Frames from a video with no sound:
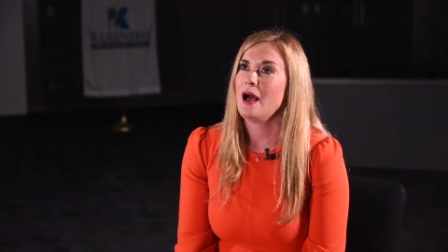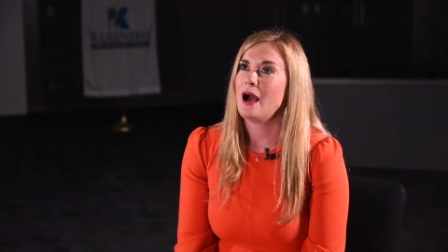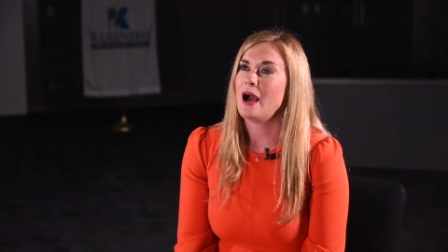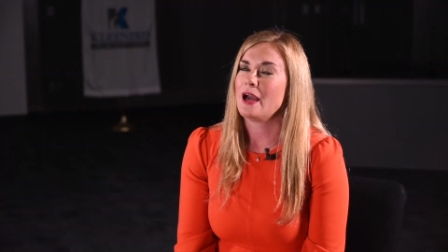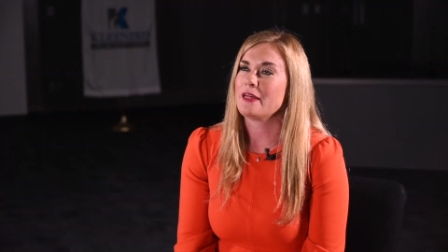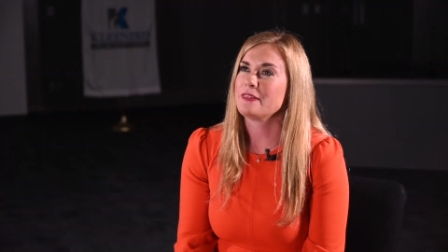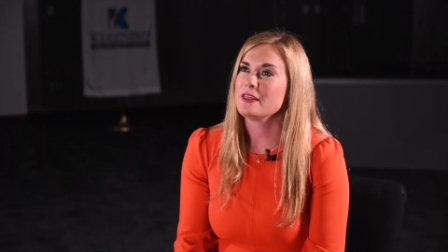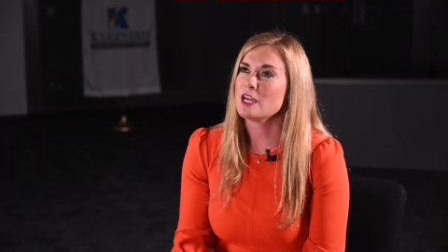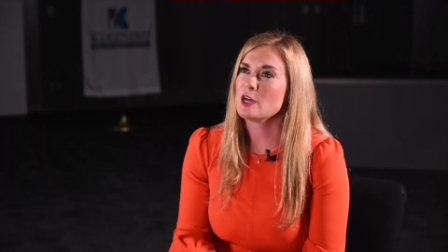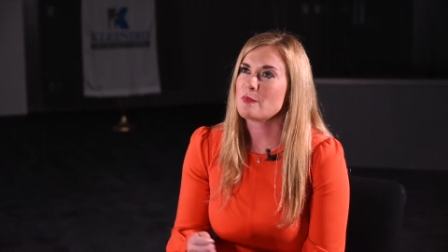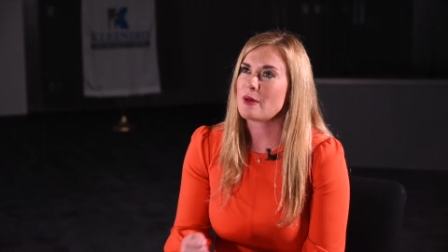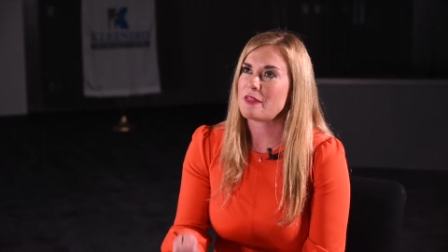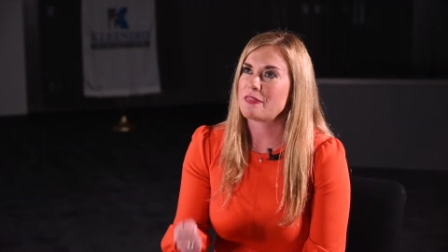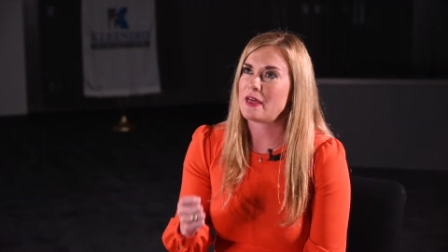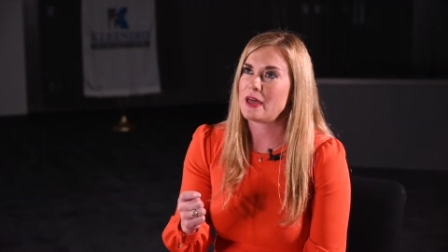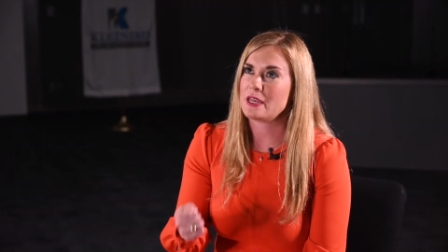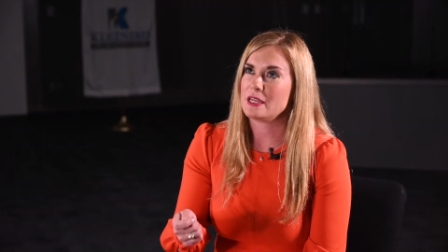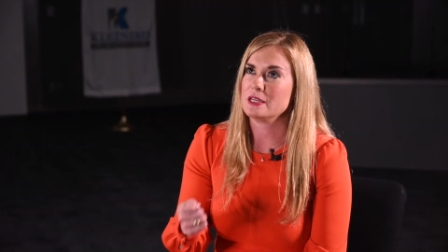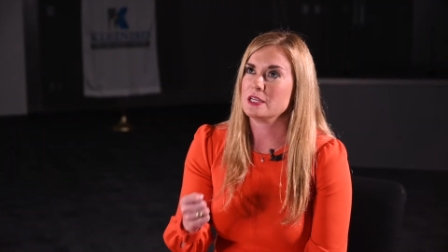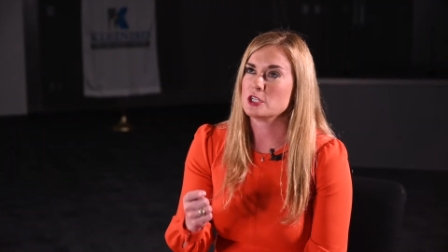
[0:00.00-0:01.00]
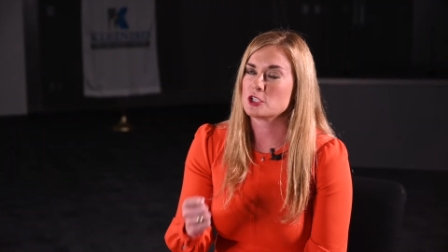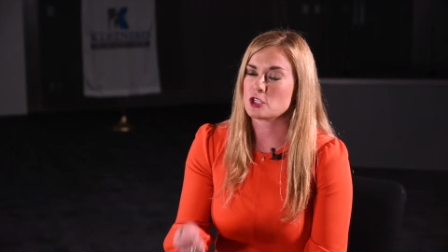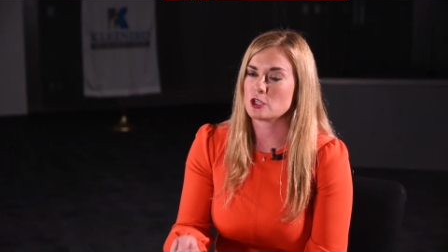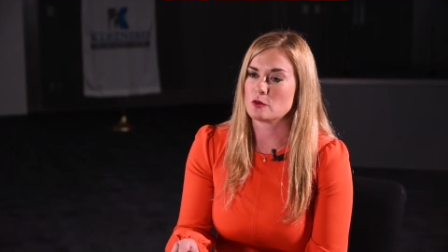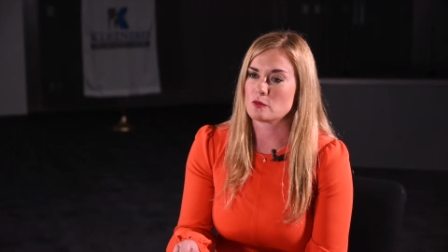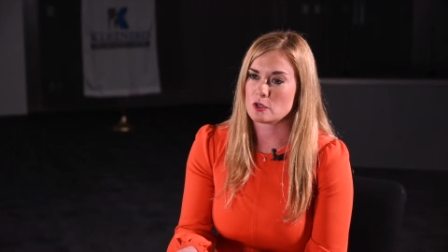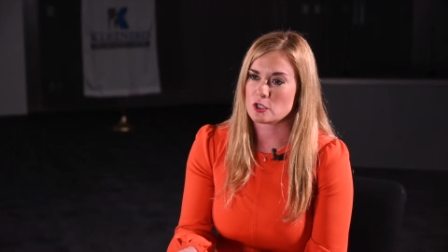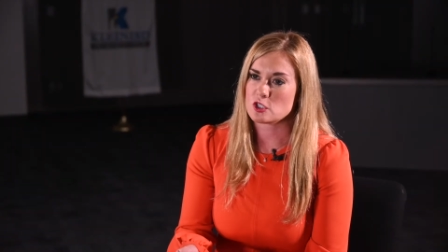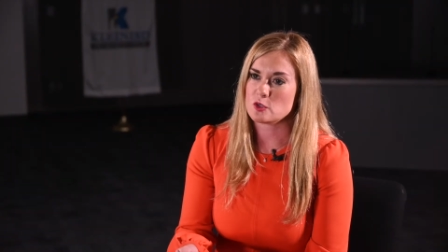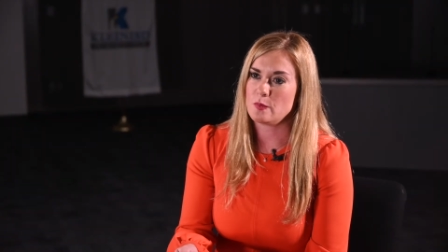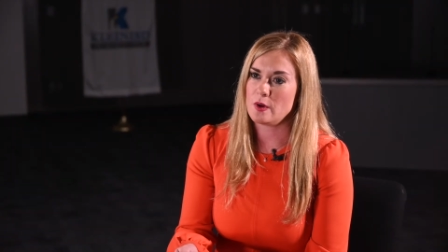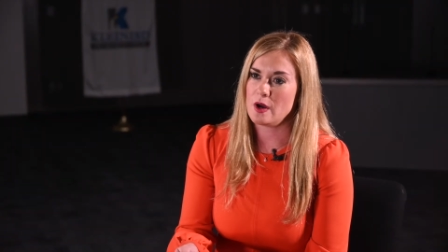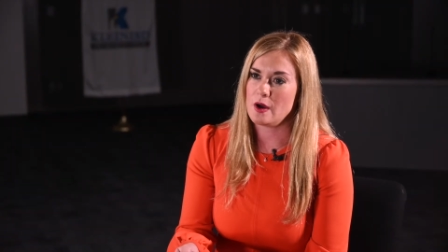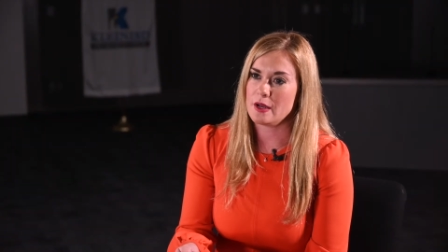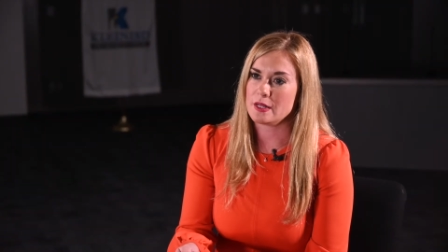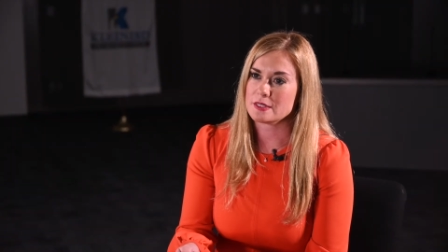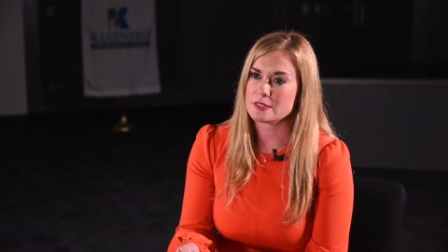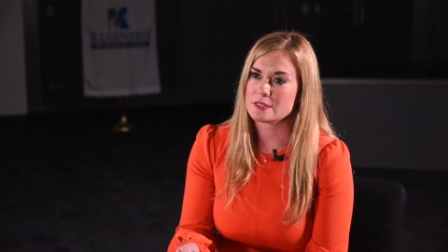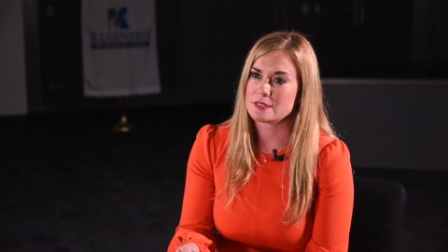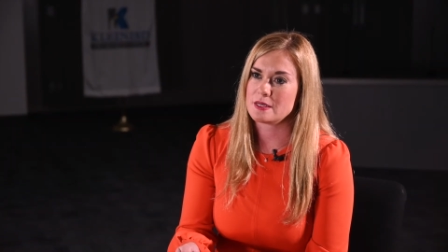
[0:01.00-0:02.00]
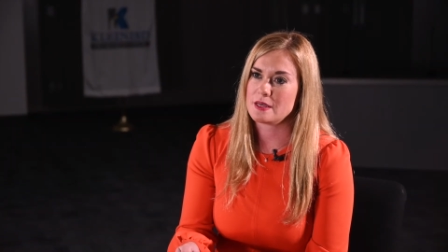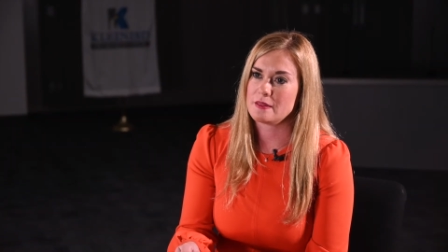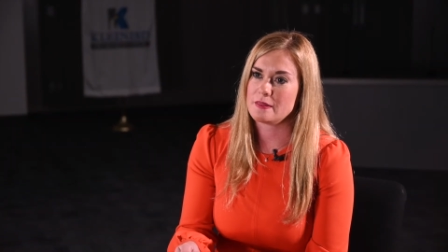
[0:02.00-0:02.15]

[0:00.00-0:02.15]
I think about that initial response.